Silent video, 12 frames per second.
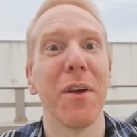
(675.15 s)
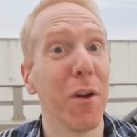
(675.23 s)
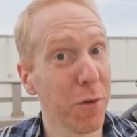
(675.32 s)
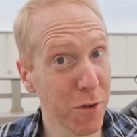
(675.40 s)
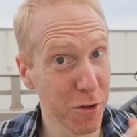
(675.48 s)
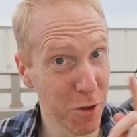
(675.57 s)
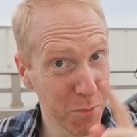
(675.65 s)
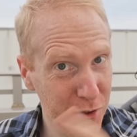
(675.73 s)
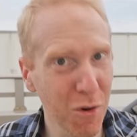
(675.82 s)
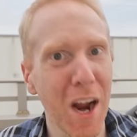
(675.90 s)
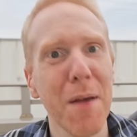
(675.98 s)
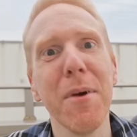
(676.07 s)
You can also
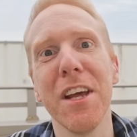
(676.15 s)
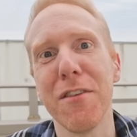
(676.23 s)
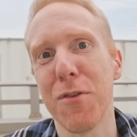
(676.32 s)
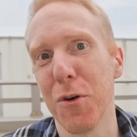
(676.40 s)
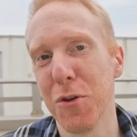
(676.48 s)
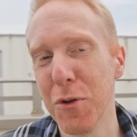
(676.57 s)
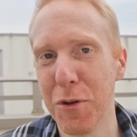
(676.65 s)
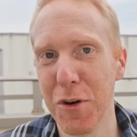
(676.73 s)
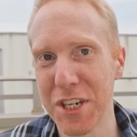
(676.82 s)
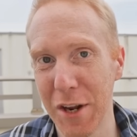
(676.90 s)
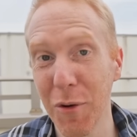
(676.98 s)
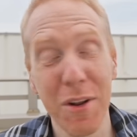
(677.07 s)
subscribe if you're new to
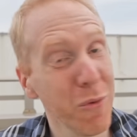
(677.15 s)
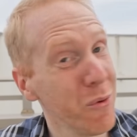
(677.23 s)
the channel,